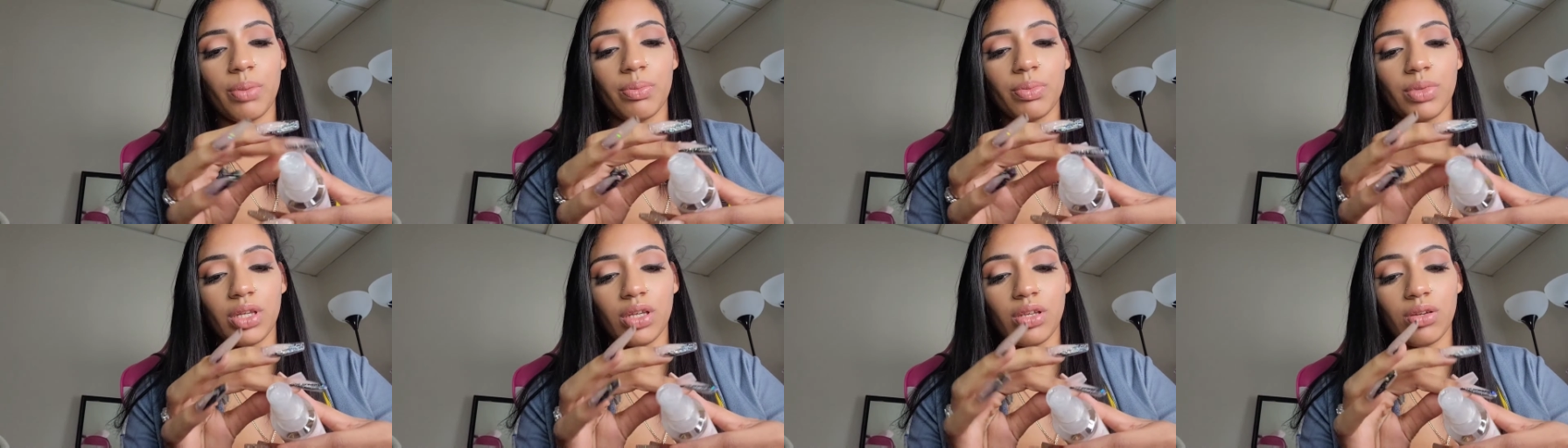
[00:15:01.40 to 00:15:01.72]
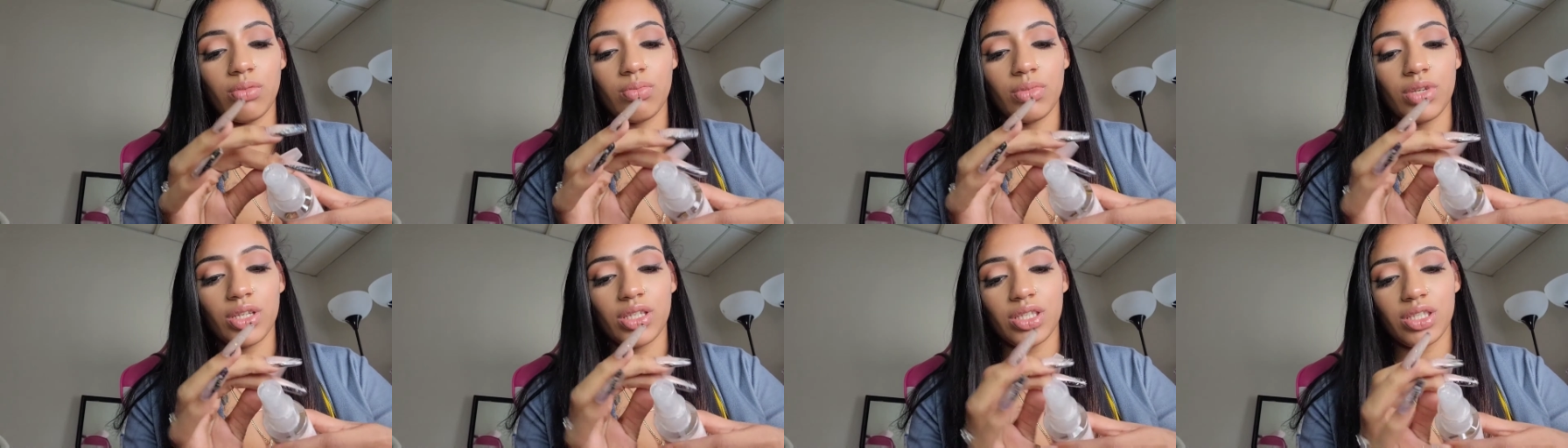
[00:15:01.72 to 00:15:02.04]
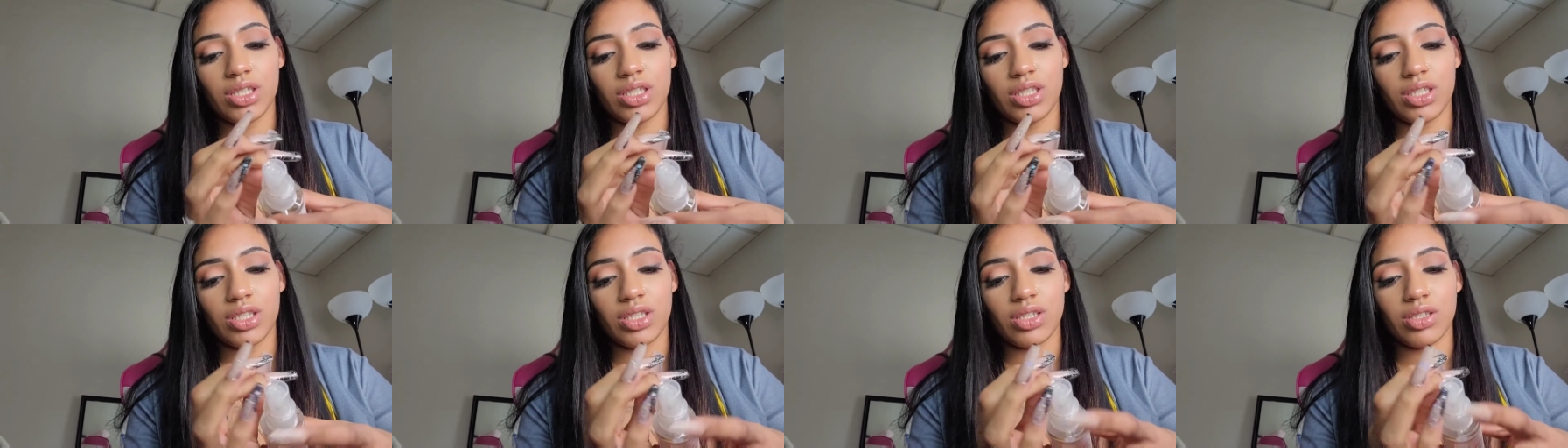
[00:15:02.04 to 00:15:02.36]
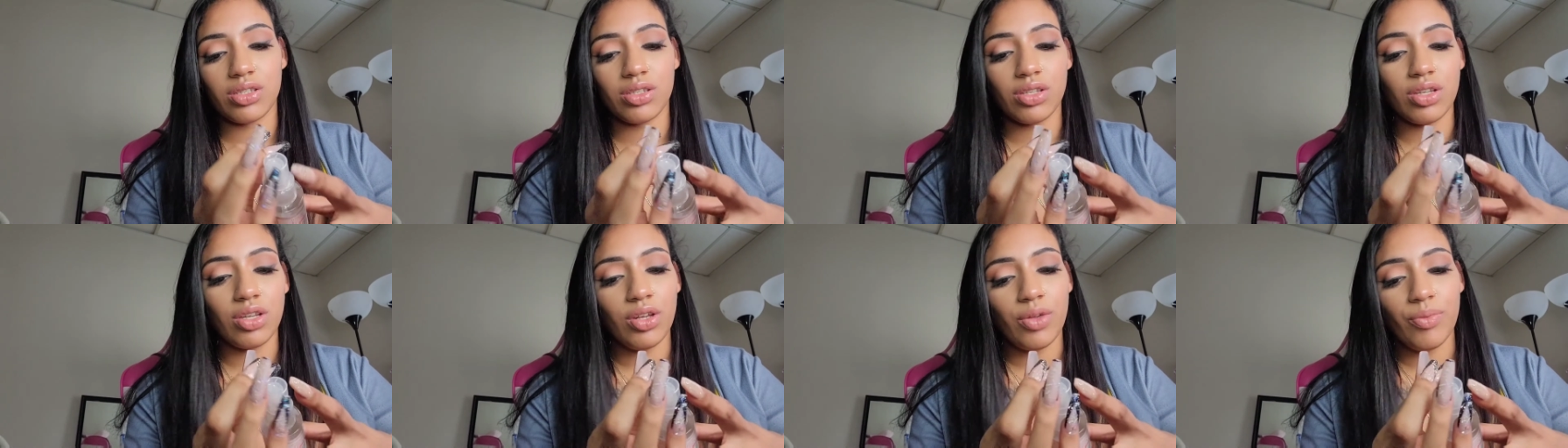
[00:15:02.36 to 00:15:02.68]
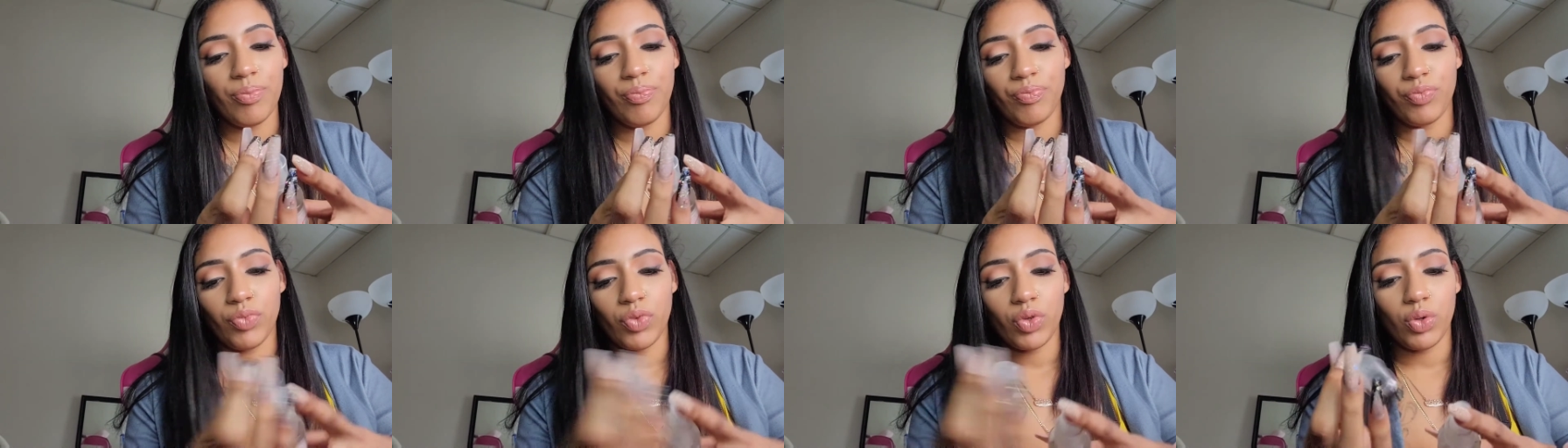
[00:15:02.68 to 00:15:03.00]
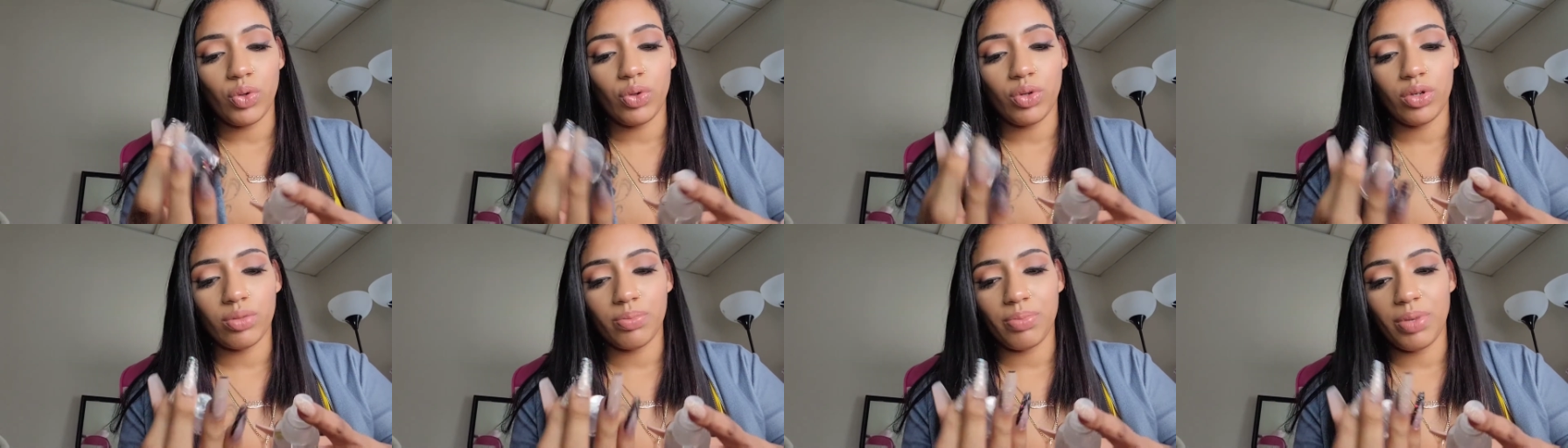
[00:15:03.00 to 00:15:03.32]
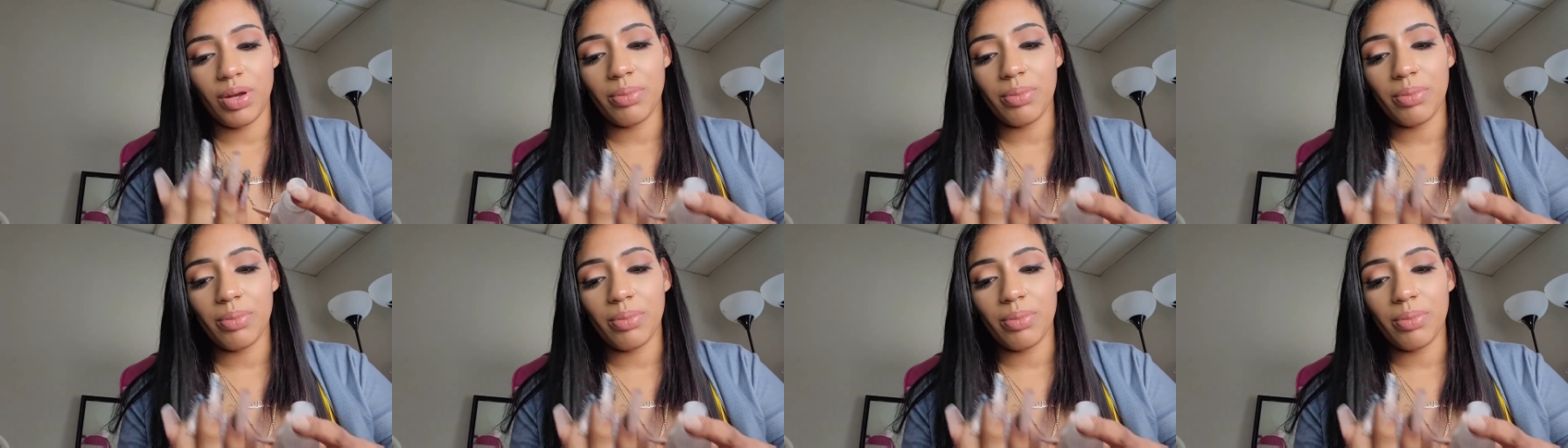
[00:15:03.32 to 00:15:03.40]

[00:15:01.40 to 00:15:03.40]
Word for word: pumpkin mist or